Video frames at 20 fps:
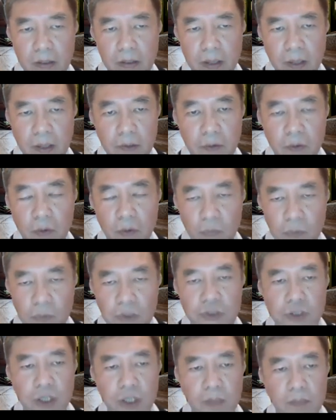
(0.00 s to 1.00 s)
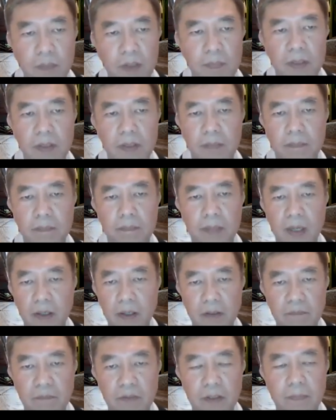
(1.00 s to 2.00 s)
I don't know which chapter, but
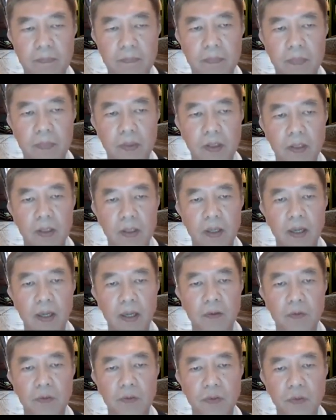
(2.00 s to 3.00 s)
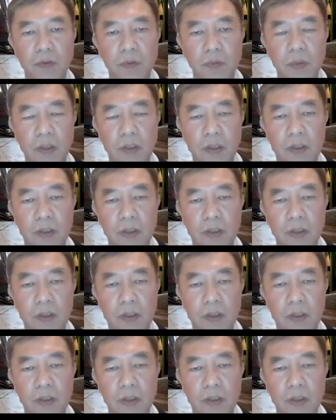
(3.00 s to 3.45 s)
part of it, and those who